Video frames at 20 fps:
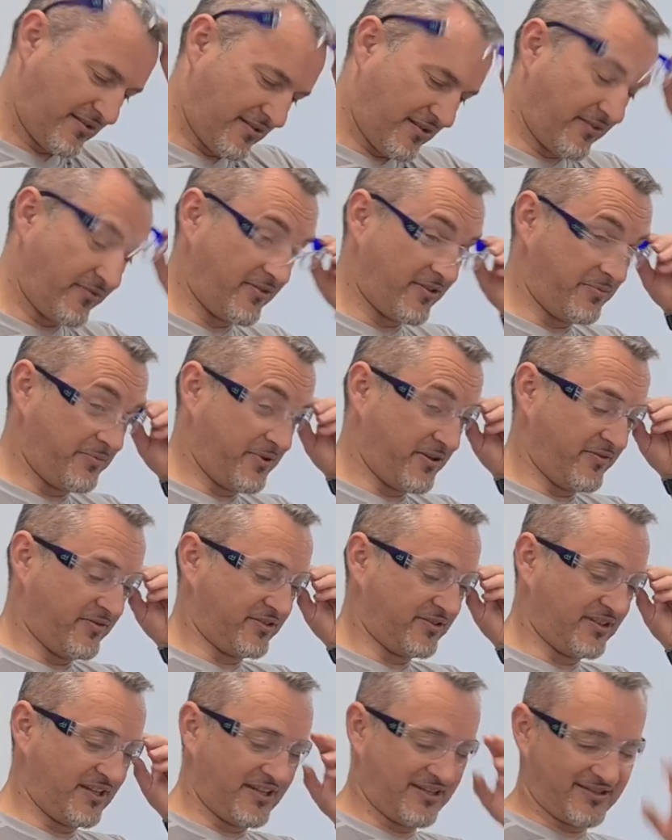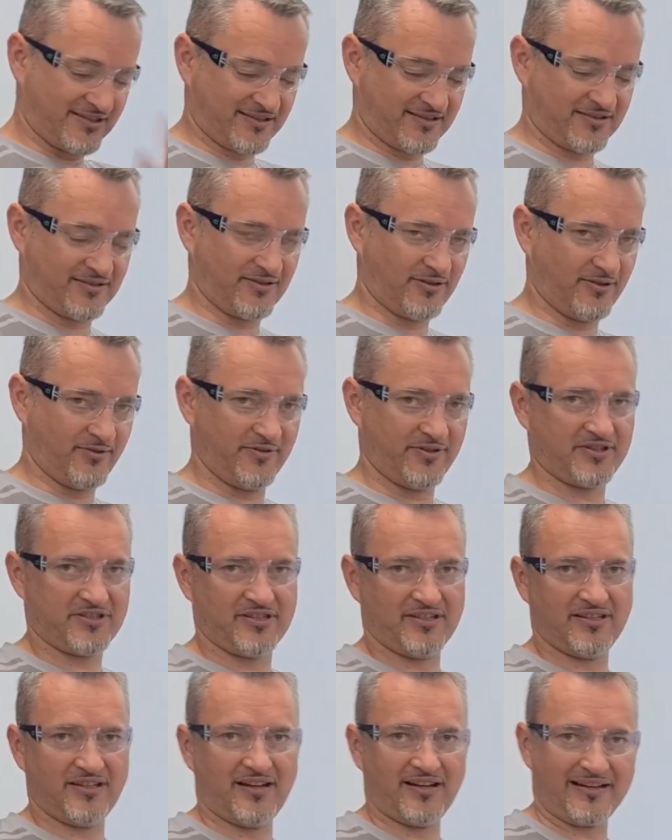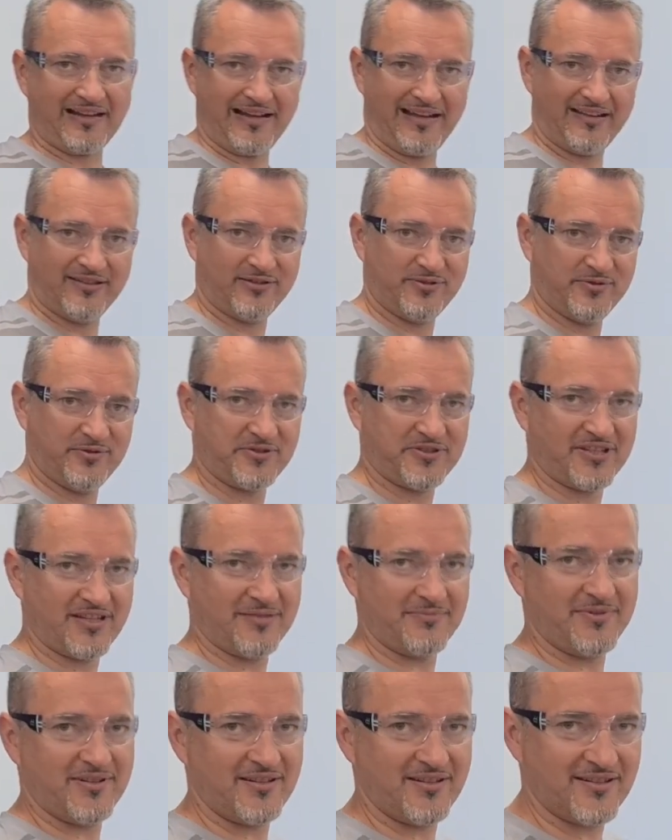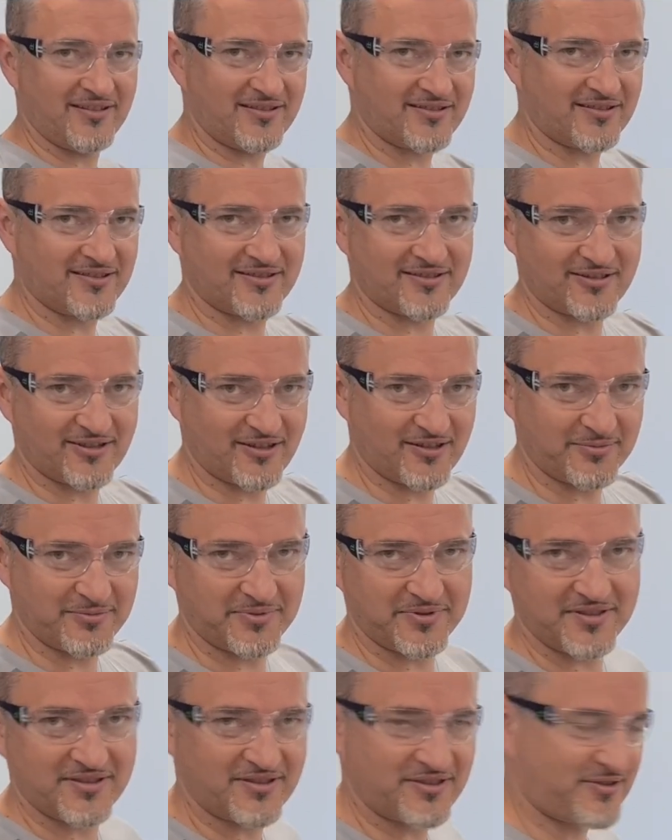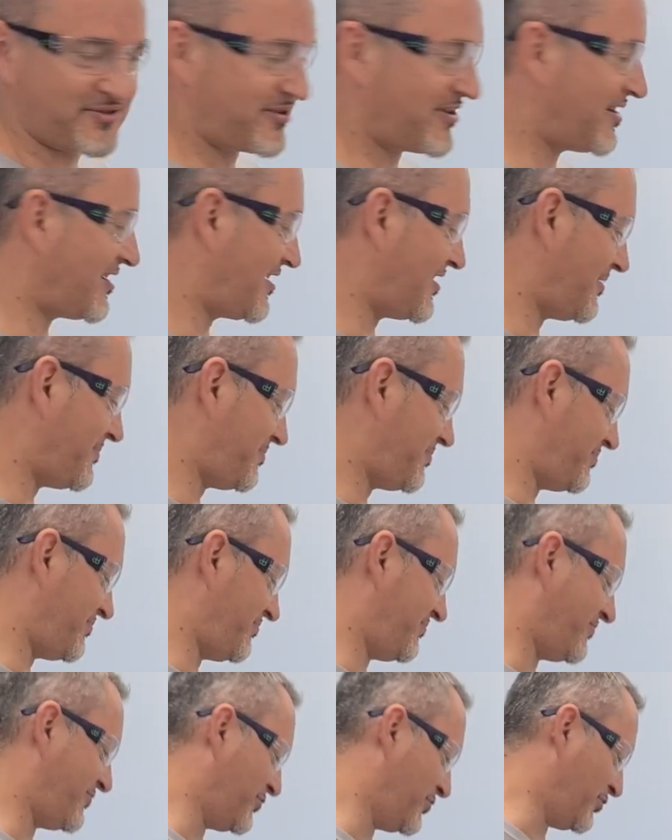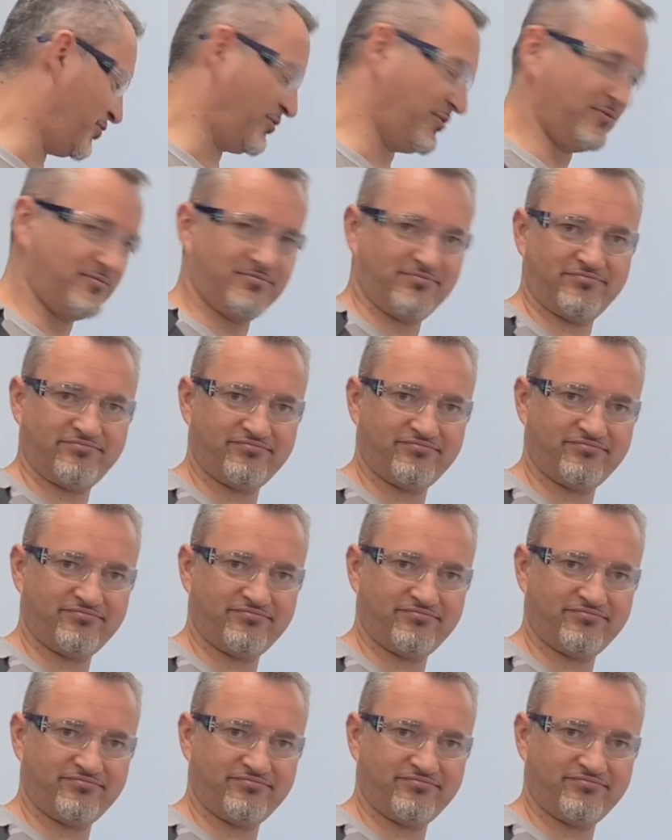Give it a bit of a test. Obviously, I can't do semi. It's just going to be straight up, full.